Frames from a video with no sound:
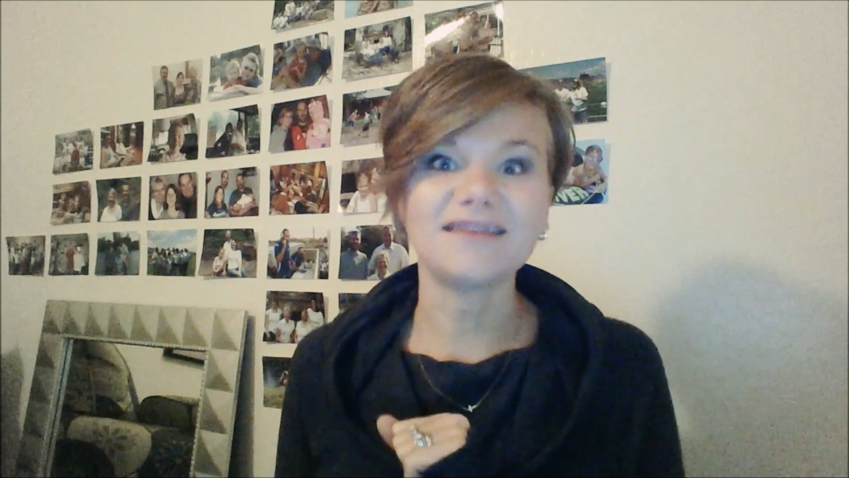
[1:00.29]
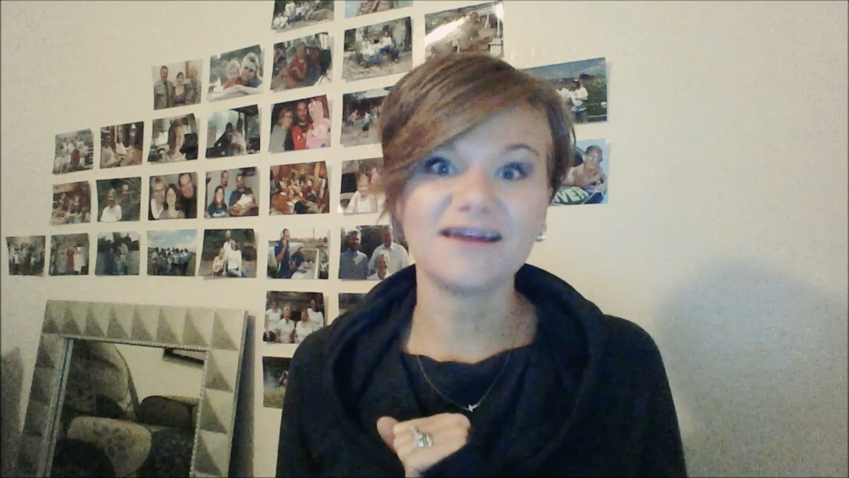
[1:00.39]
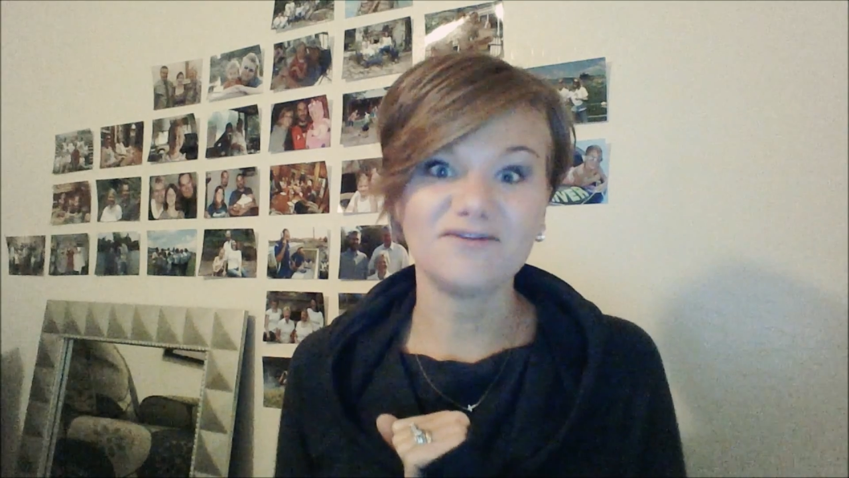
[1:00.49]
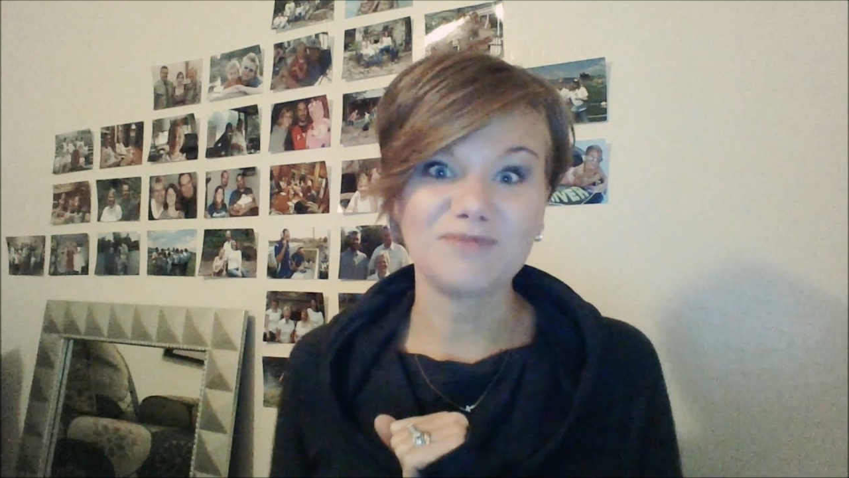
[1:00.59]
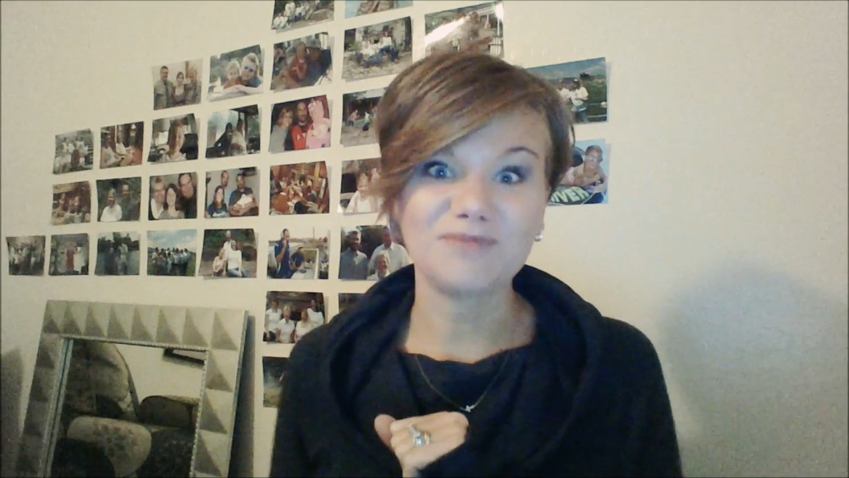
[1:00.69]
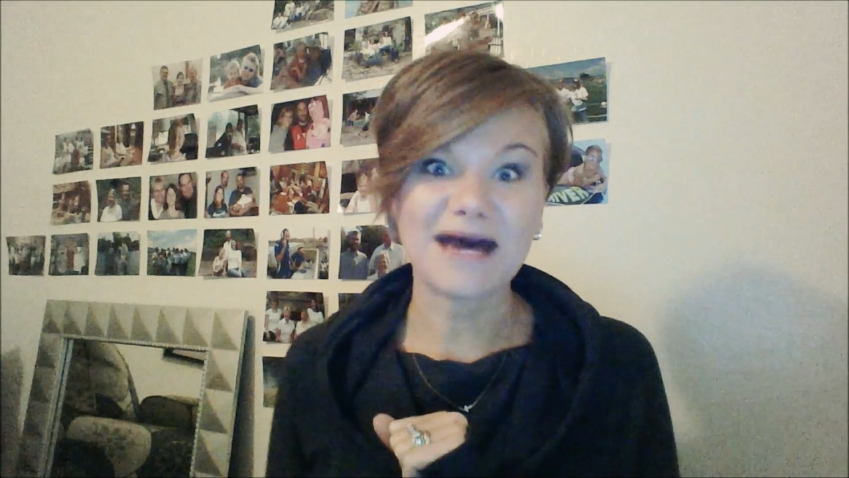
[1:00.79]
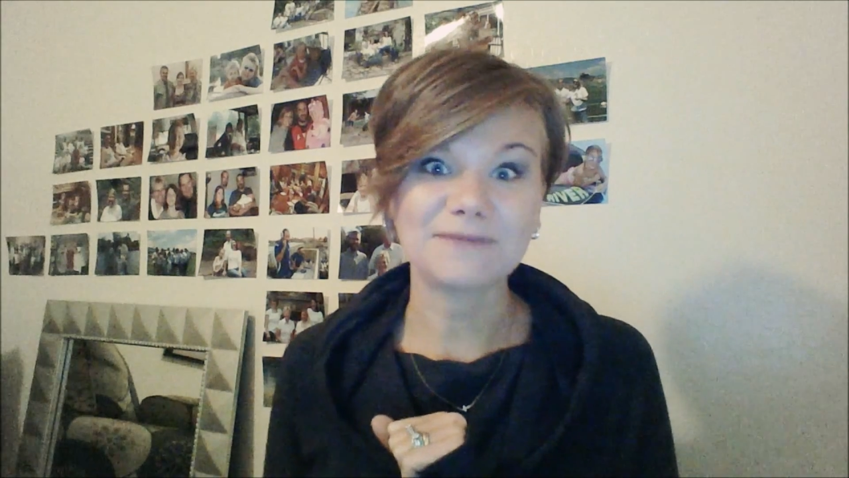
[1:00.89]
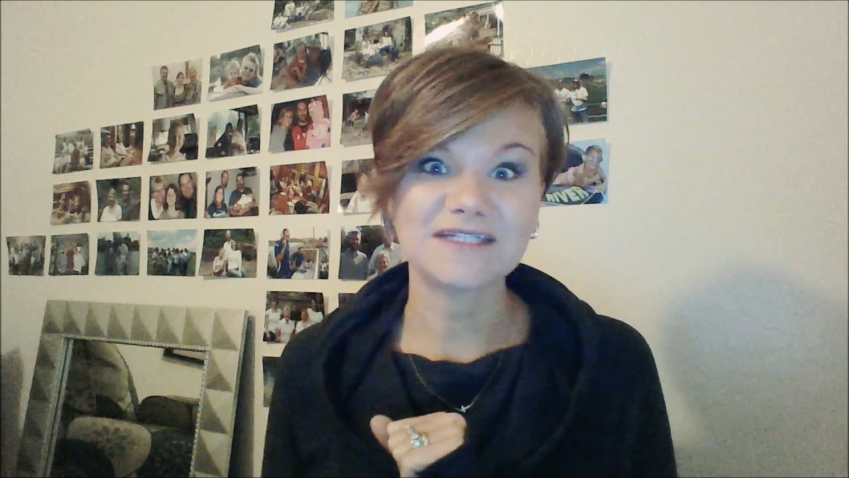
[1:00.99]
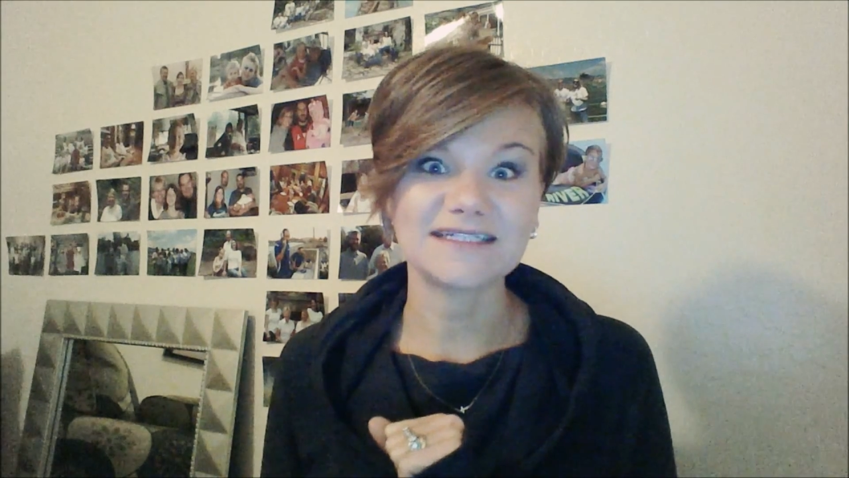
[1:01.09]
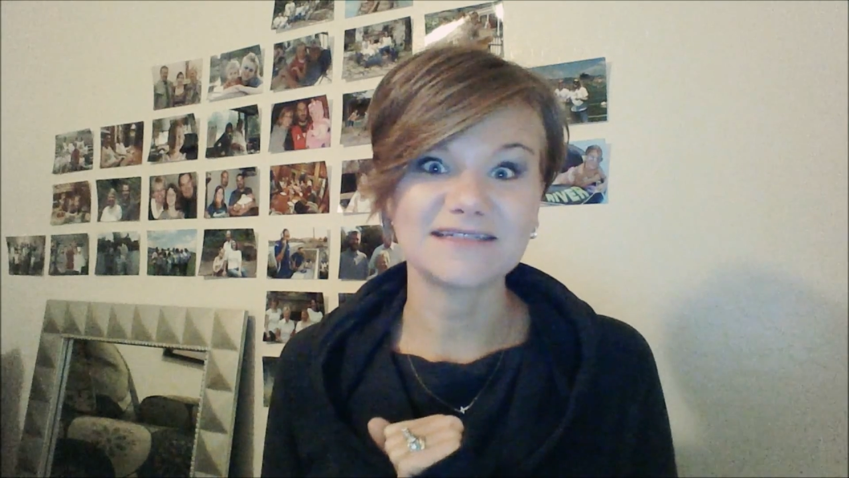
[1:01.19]
I think of
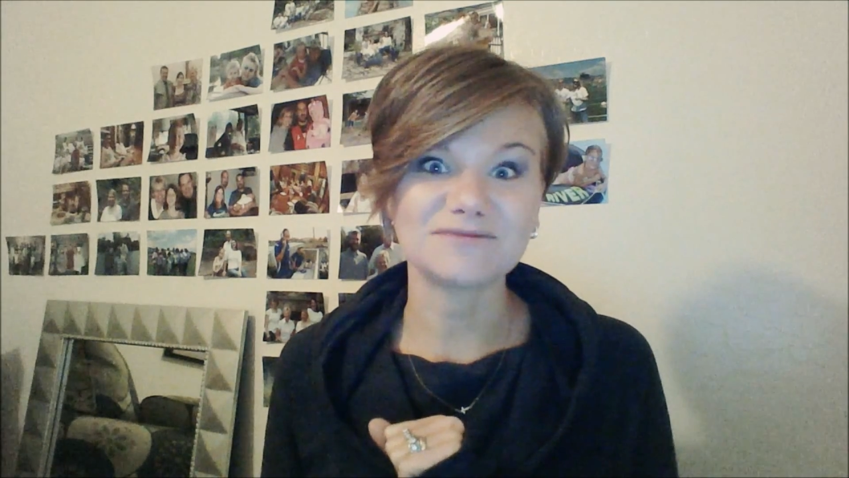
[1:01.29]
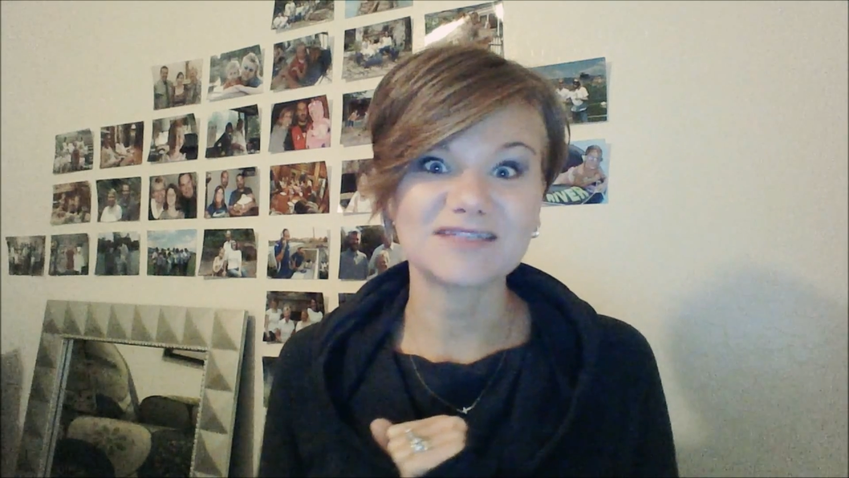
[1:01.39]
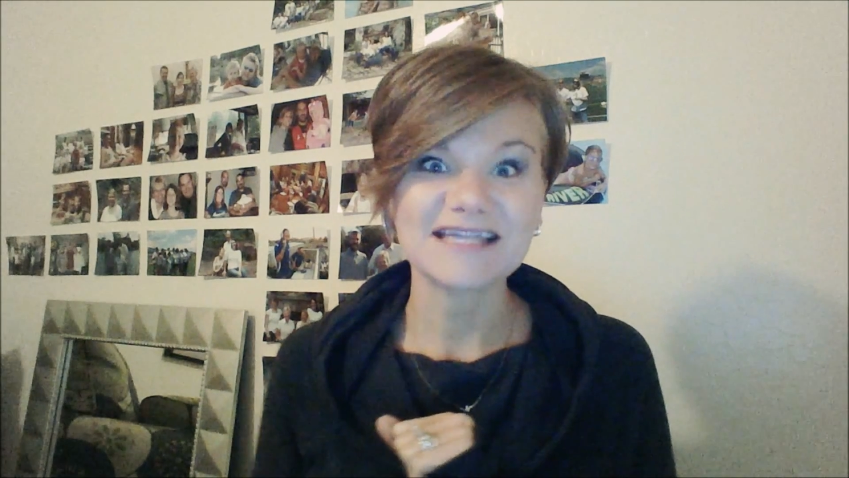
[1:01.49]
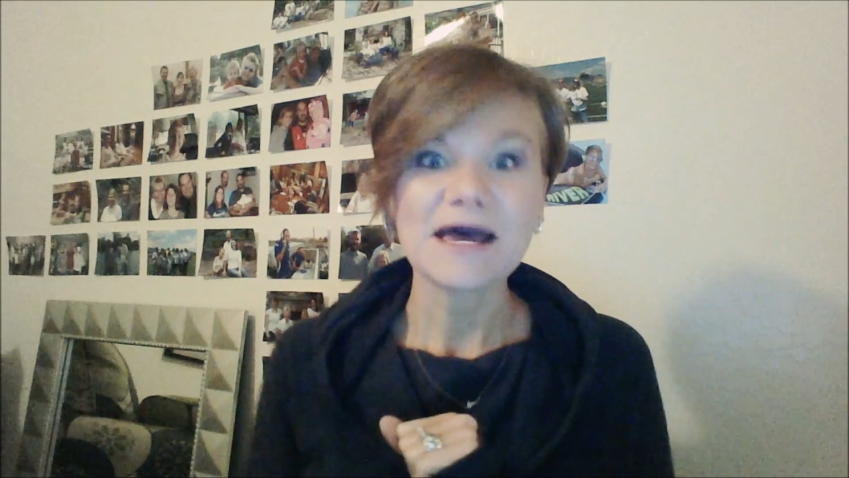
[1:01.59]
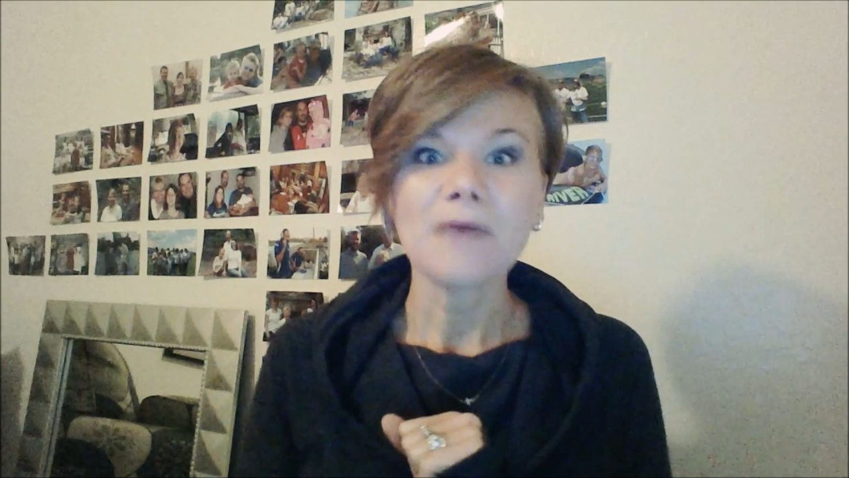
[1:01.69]
baptisms